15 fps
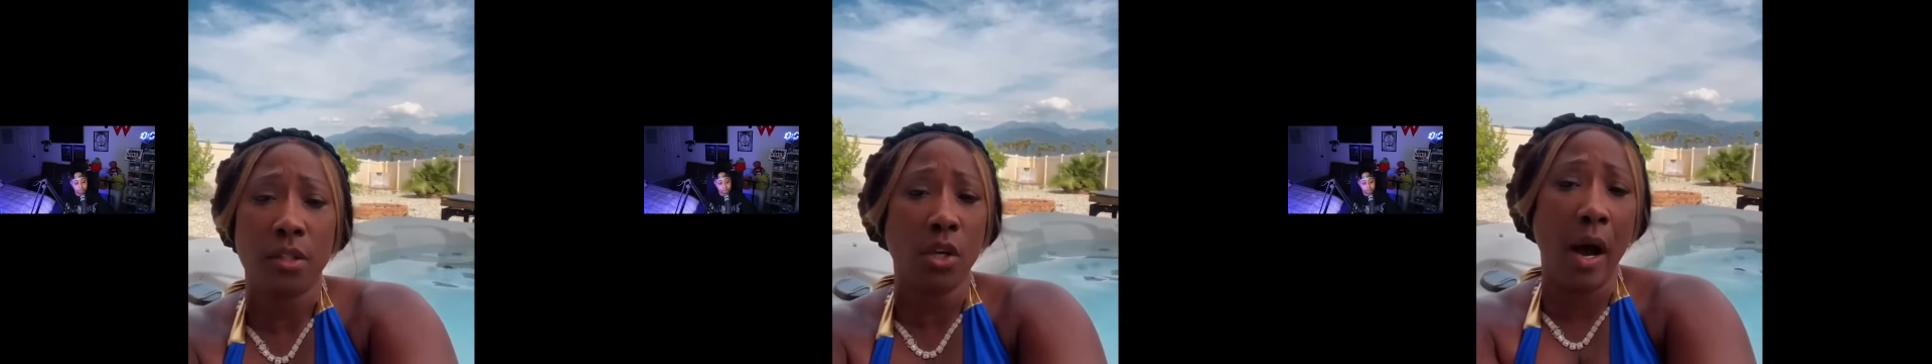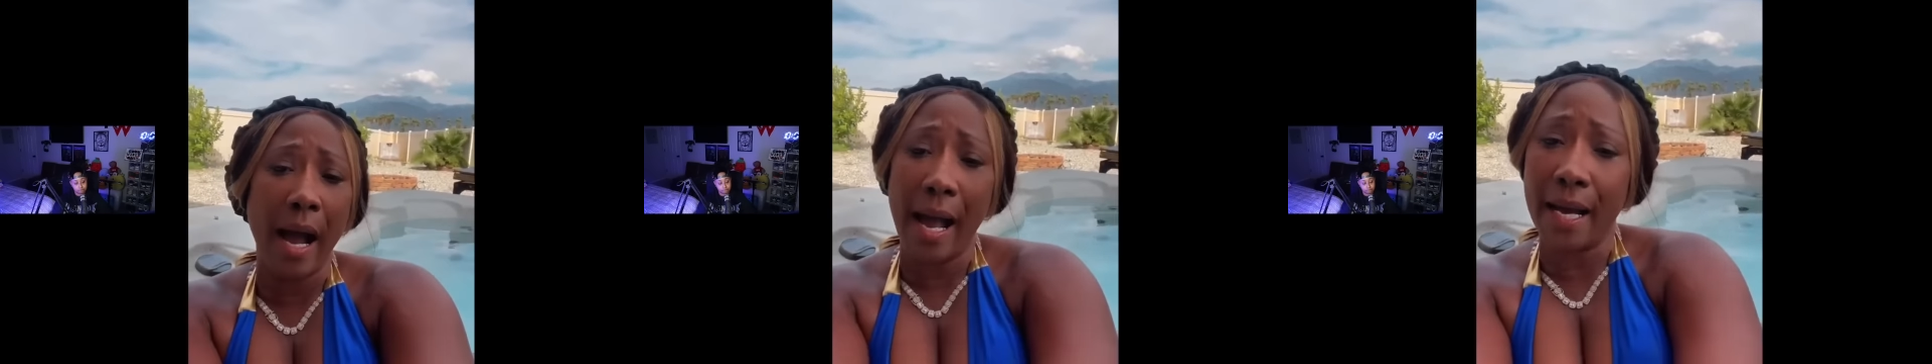
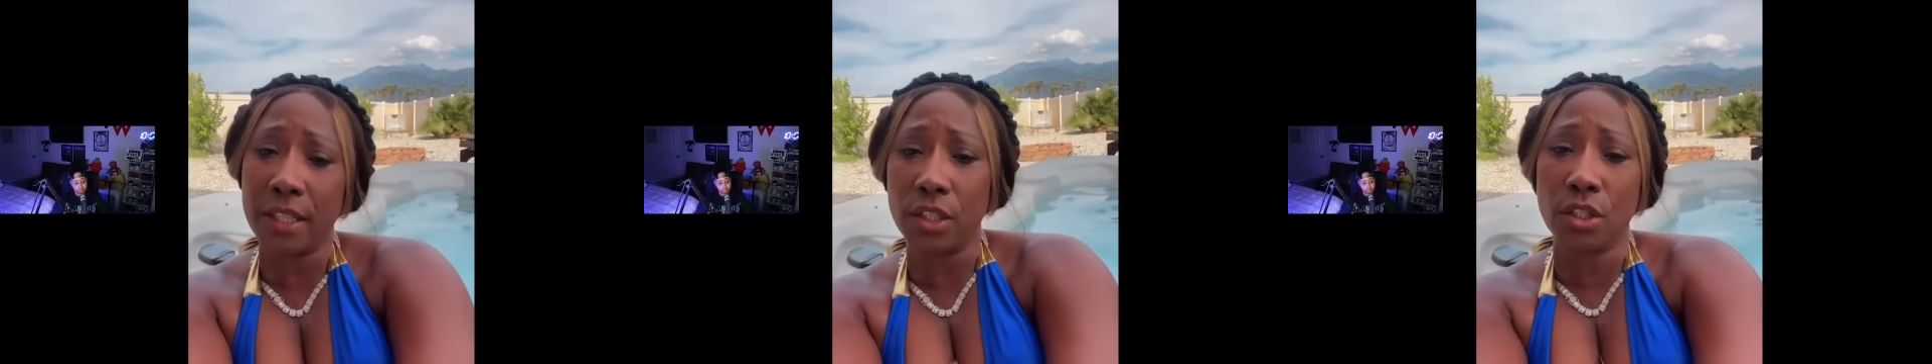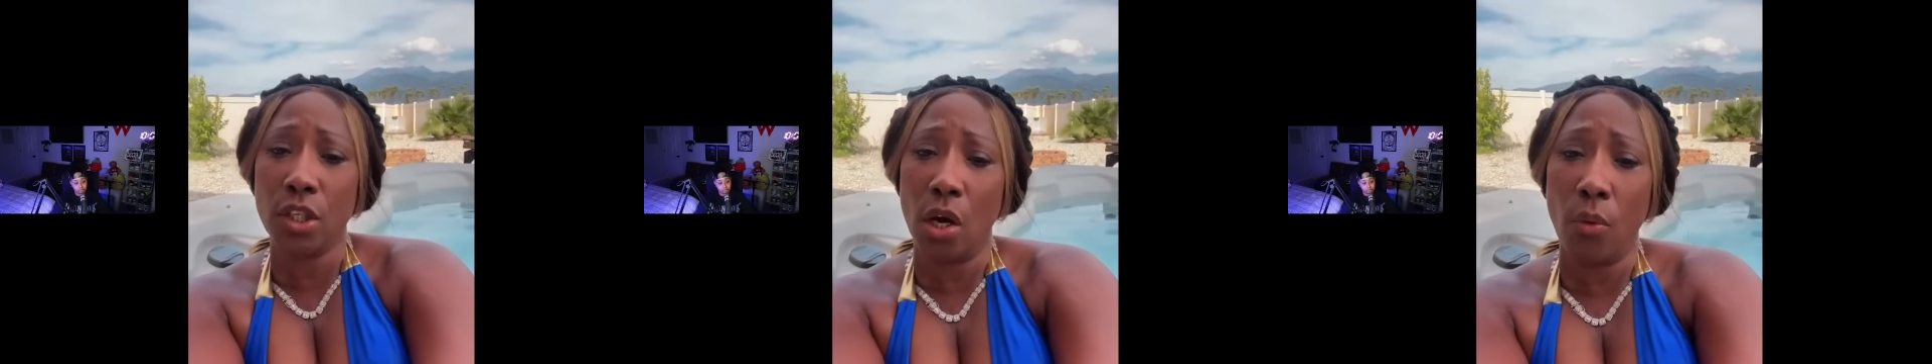So
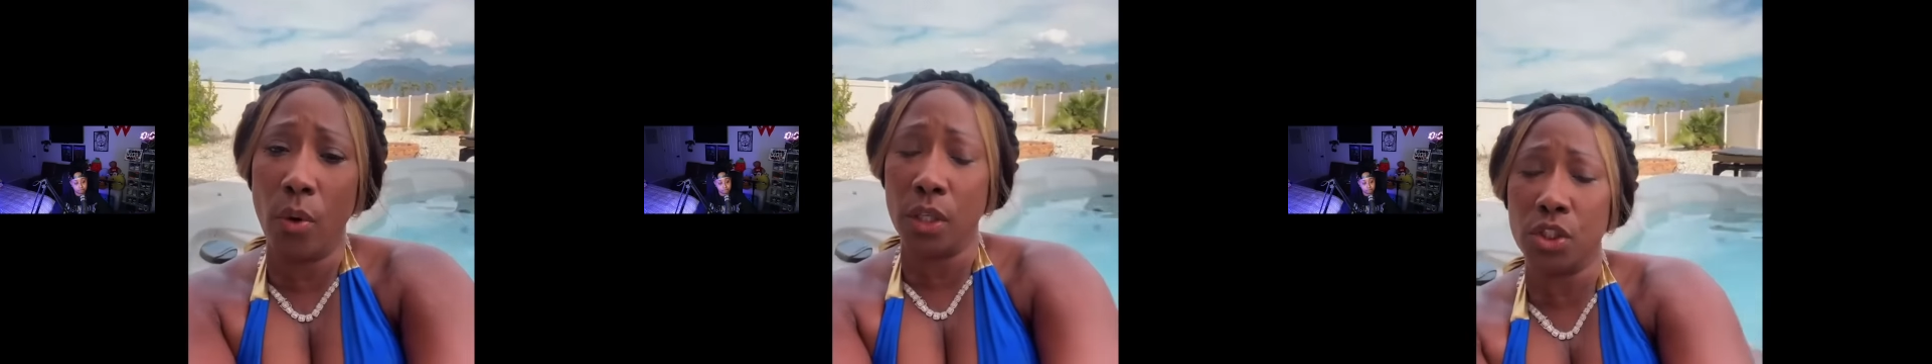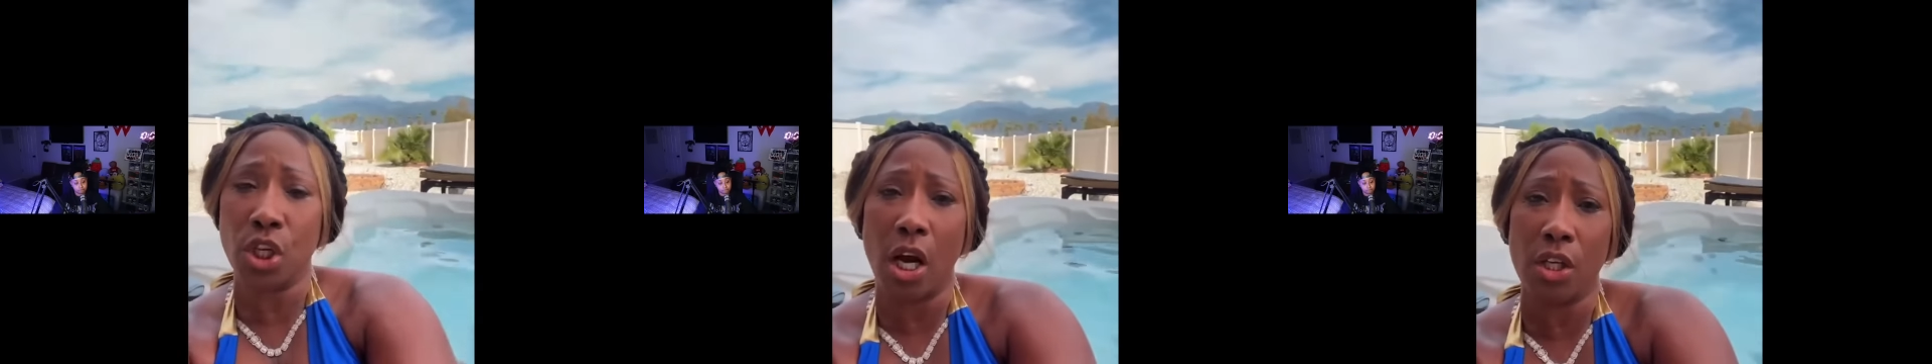I just
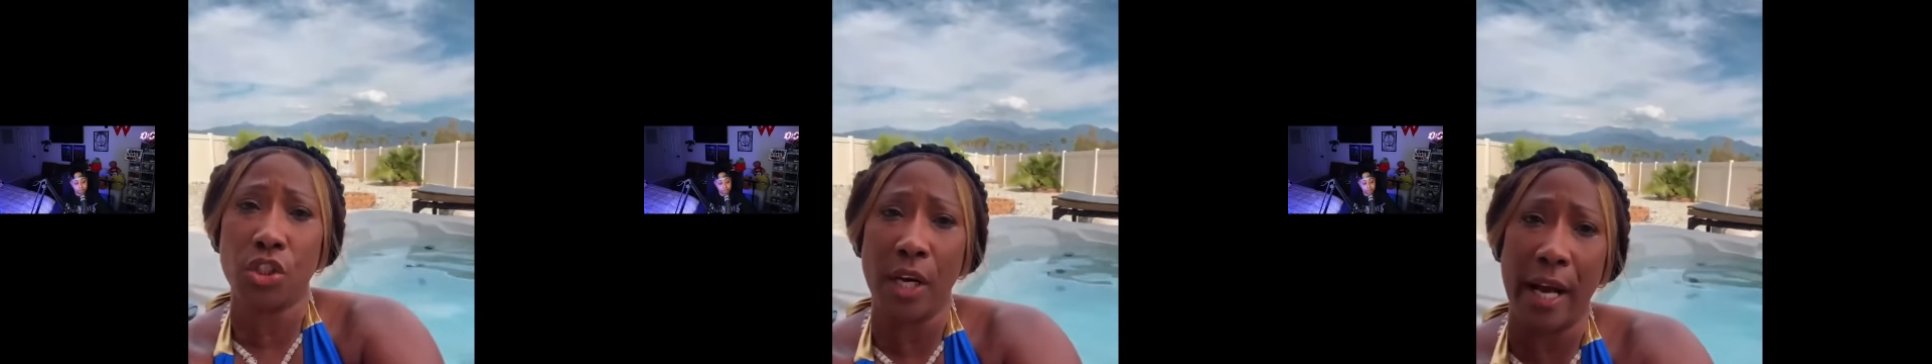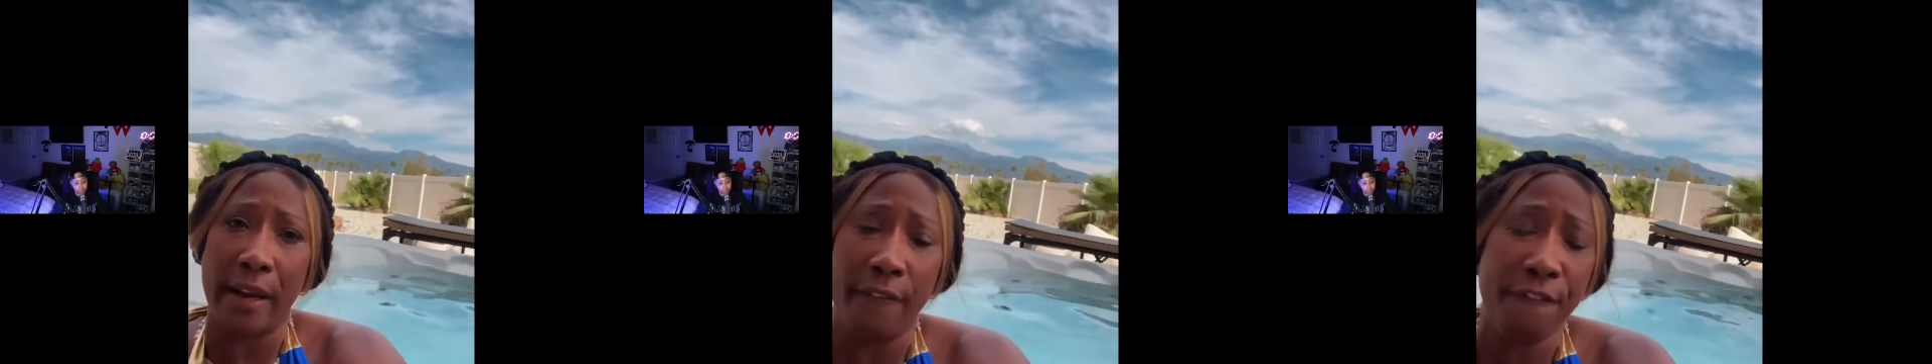don't want
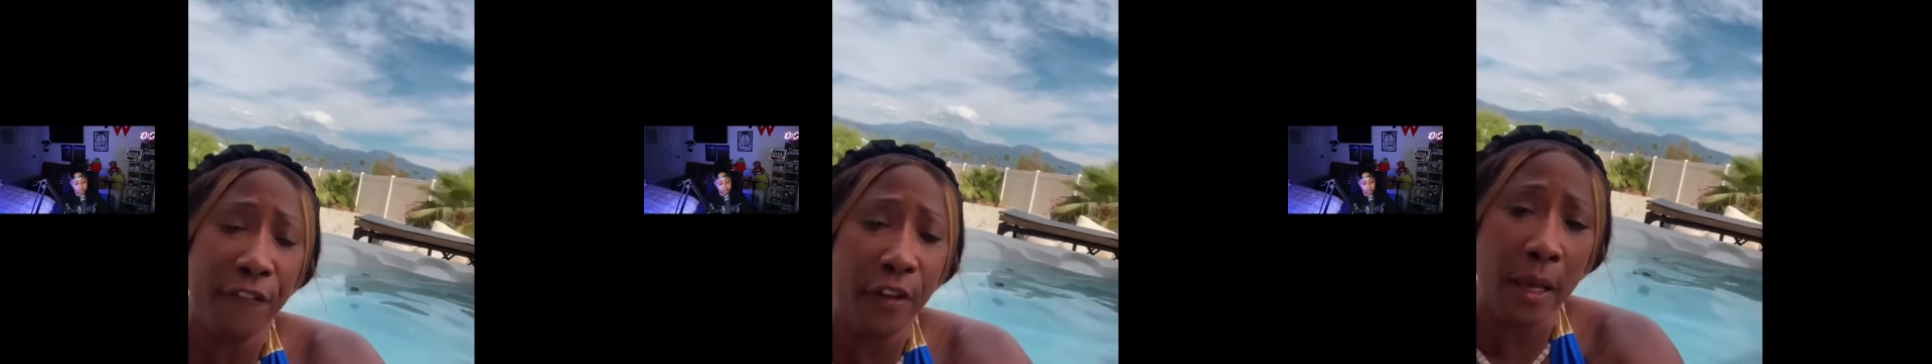y'all trying